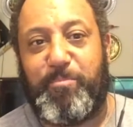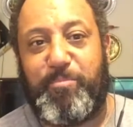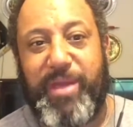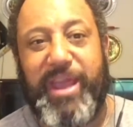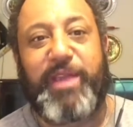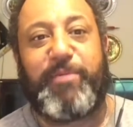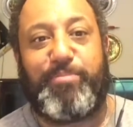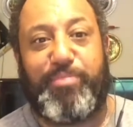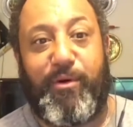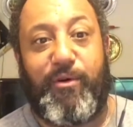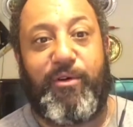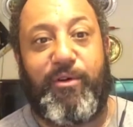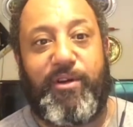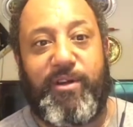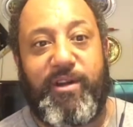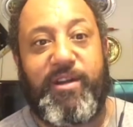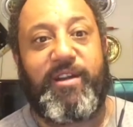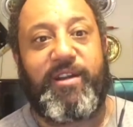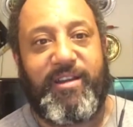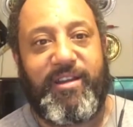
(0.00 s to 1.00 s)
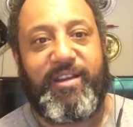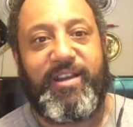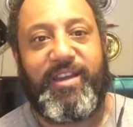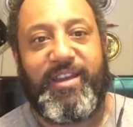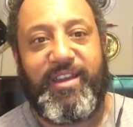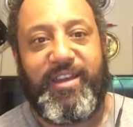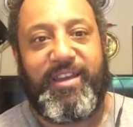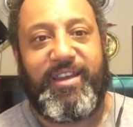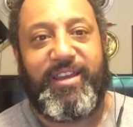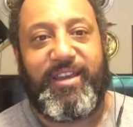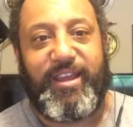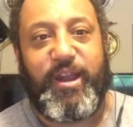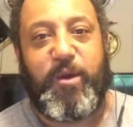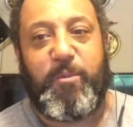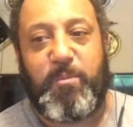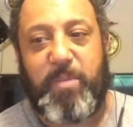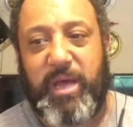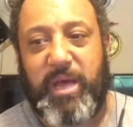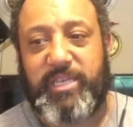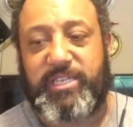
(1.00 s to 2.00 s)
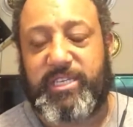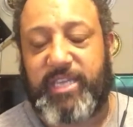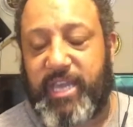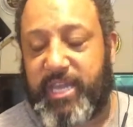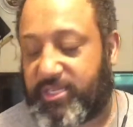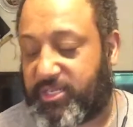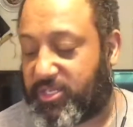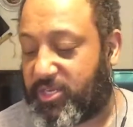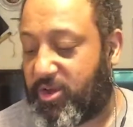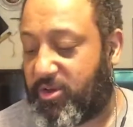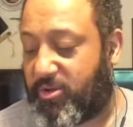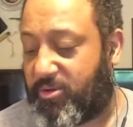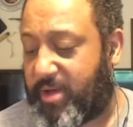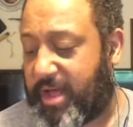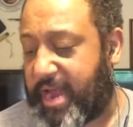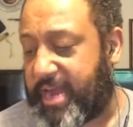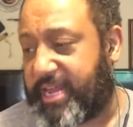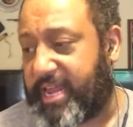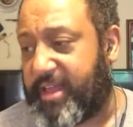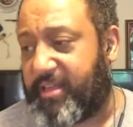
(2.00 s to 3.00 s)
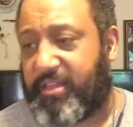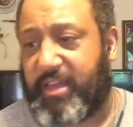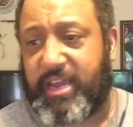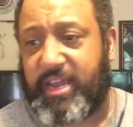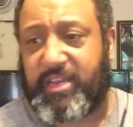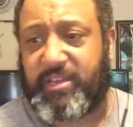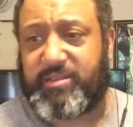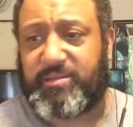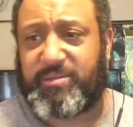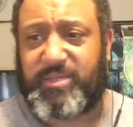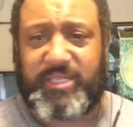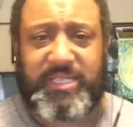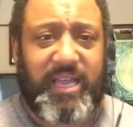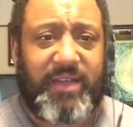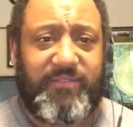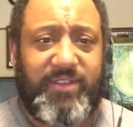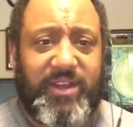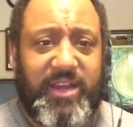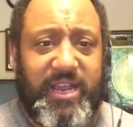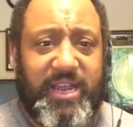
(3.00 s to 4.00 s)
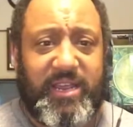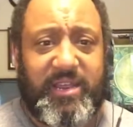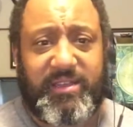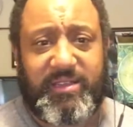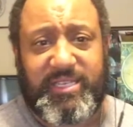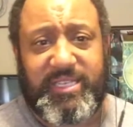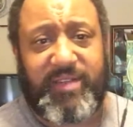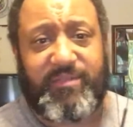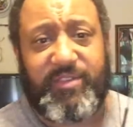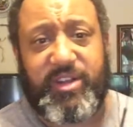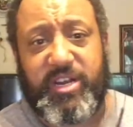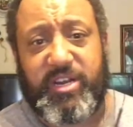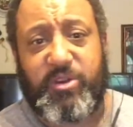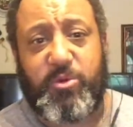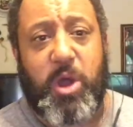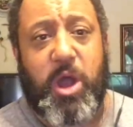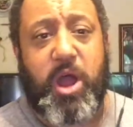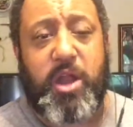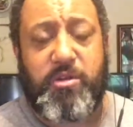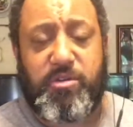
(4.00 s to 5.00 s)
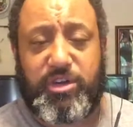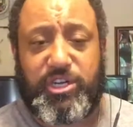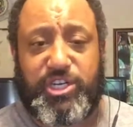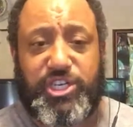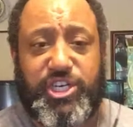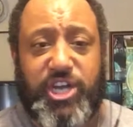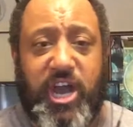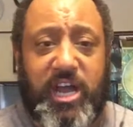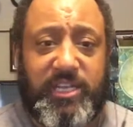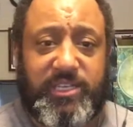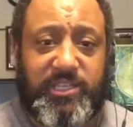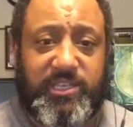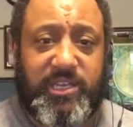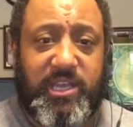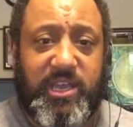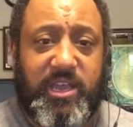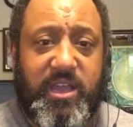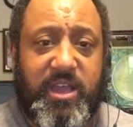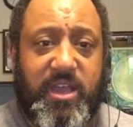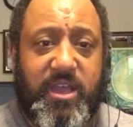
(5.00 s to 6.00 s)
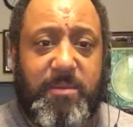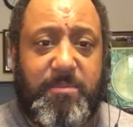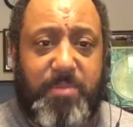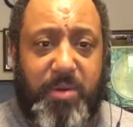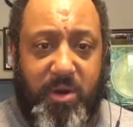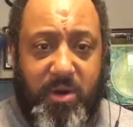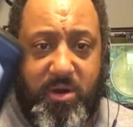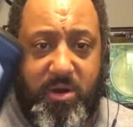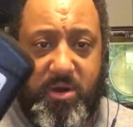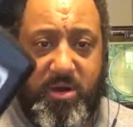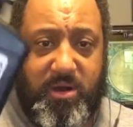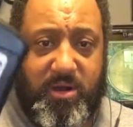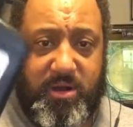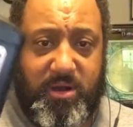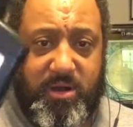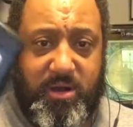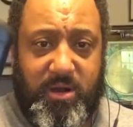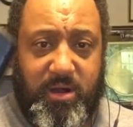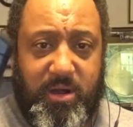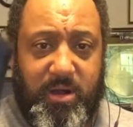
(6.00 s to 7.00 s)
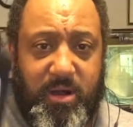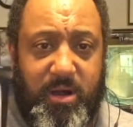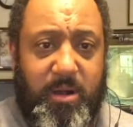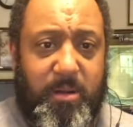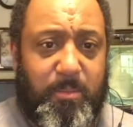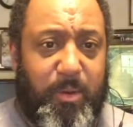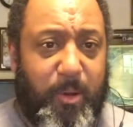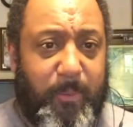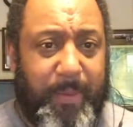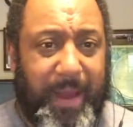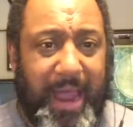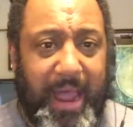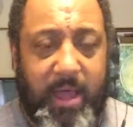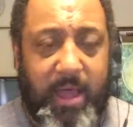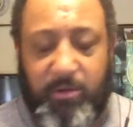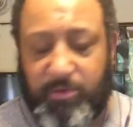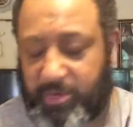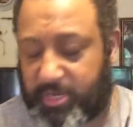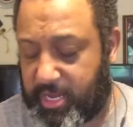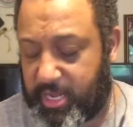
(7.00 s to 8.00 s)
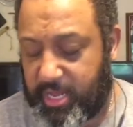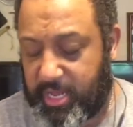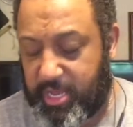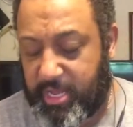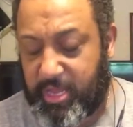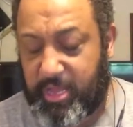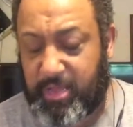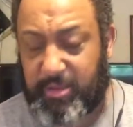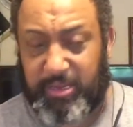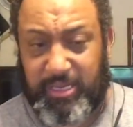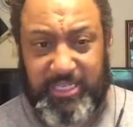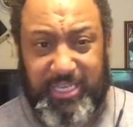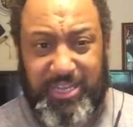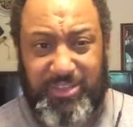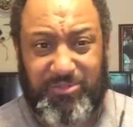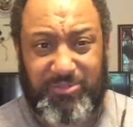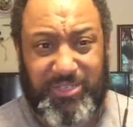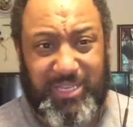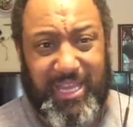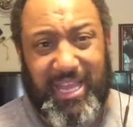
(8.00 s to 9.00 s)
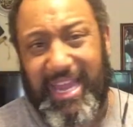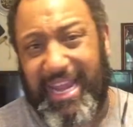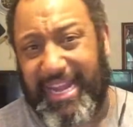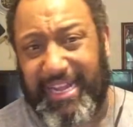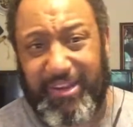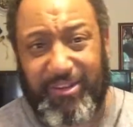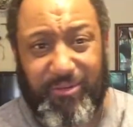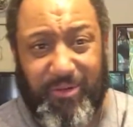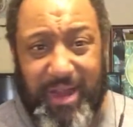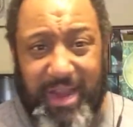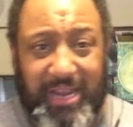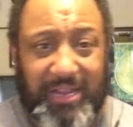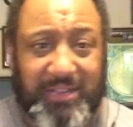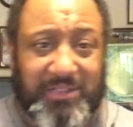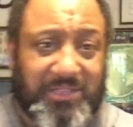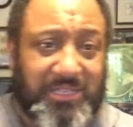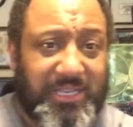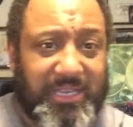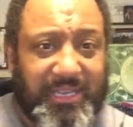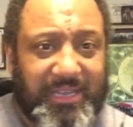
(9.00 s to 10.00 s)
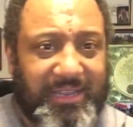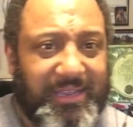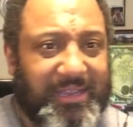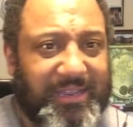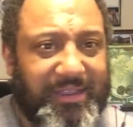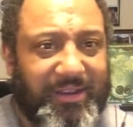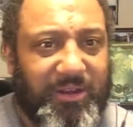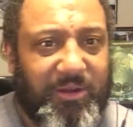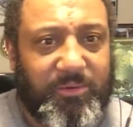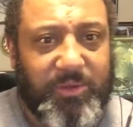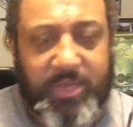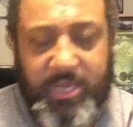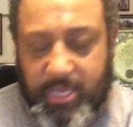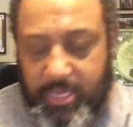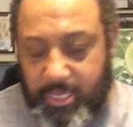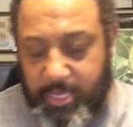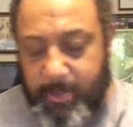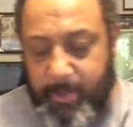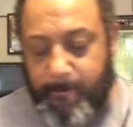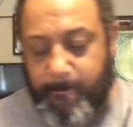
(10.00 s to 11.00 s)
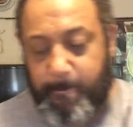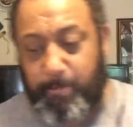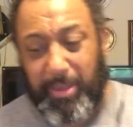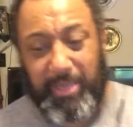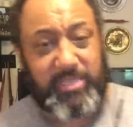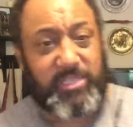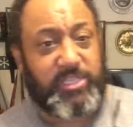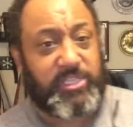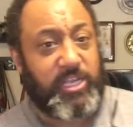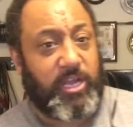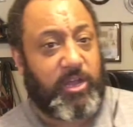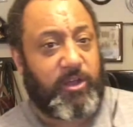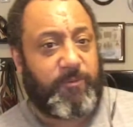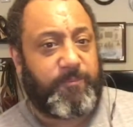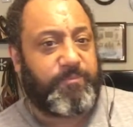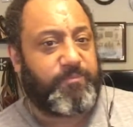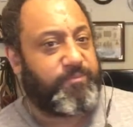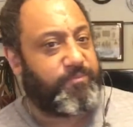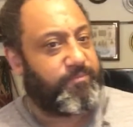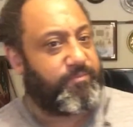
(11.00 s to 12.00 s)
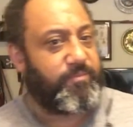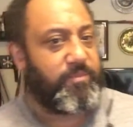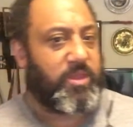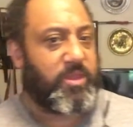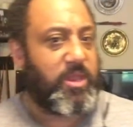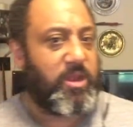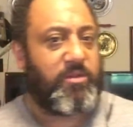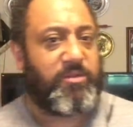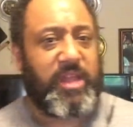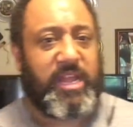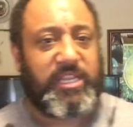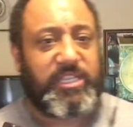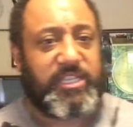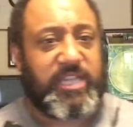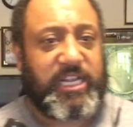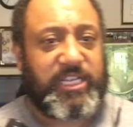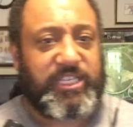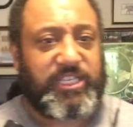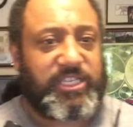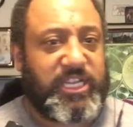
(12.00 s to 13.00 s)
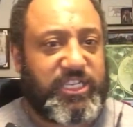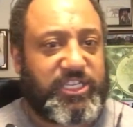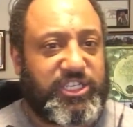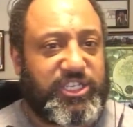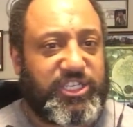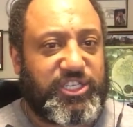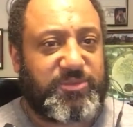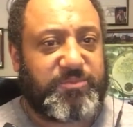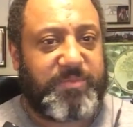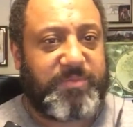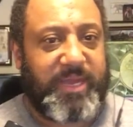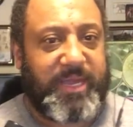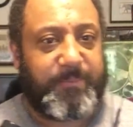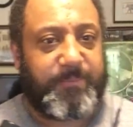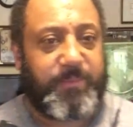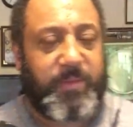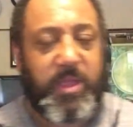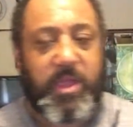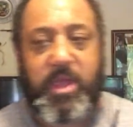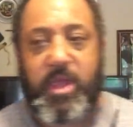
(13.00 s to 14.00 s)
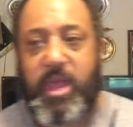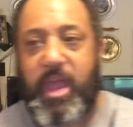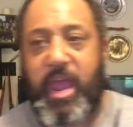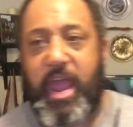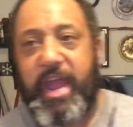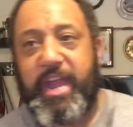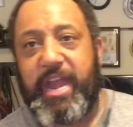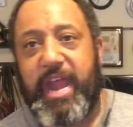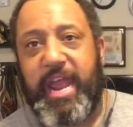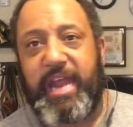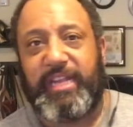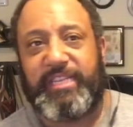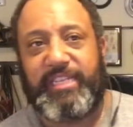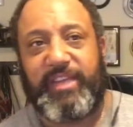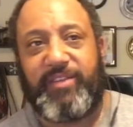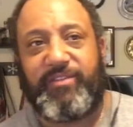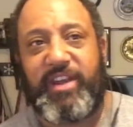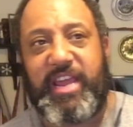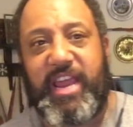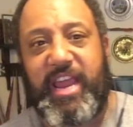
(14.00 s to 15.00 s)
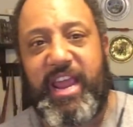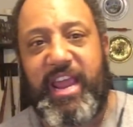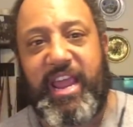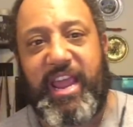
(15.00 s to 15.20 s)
big bore, musket, so I get like 70 to 100 shots per pound because I use 80 grains, But still, that's just me. And 70